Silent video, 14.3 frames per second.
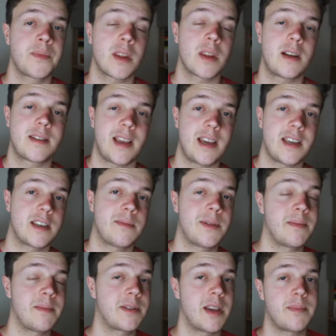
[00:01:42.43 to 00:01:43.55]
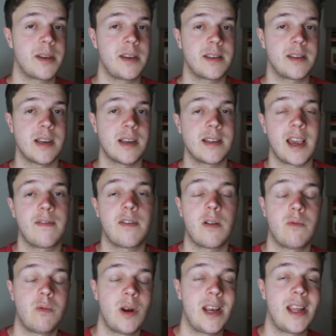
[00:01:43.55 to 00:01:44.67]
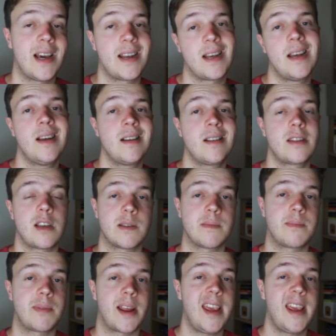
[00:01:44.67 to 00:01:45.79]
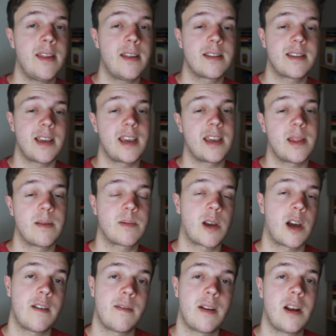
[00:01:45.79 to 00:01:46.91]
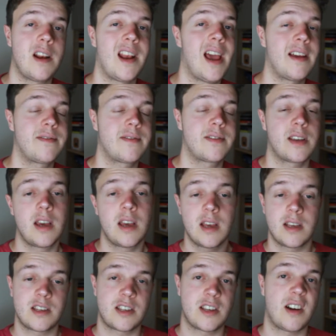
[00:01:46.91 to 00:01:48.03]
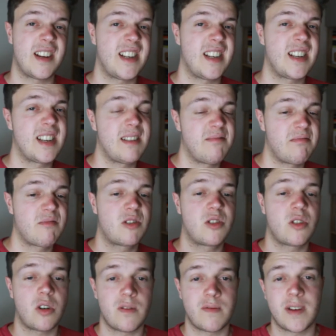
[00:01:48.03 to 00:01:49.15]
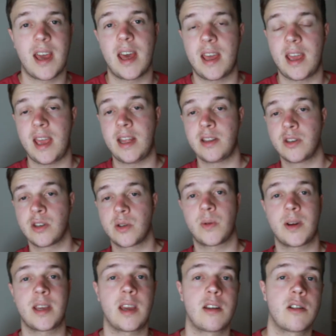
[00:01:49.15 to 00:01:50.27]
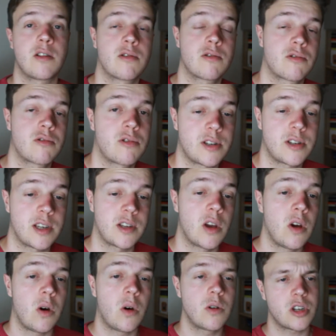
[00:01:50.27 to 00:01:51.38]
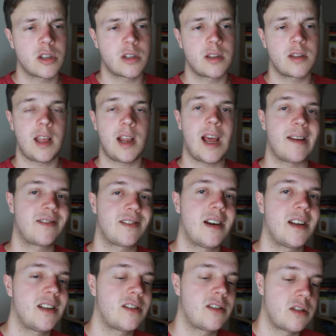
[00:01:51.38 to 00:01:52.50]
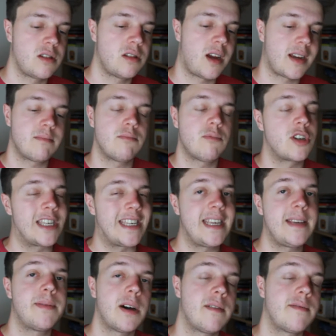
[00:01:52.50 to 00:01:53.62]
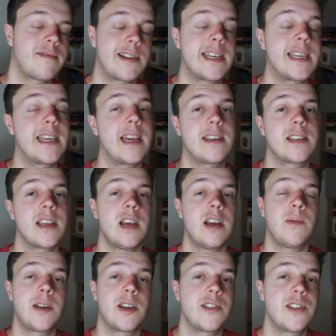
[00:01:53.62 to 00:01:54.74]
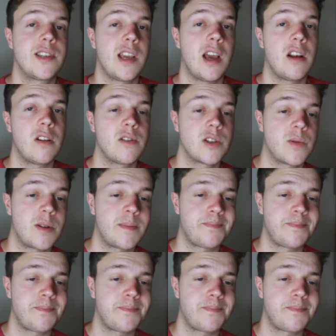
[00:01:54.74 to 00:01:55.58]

take some of them set pieces if Willian doesn't play either, taking those kind of left-sided sort of in-swinging crosses, or just the left-sided, like more deeper free kicks. We could see Alonso on.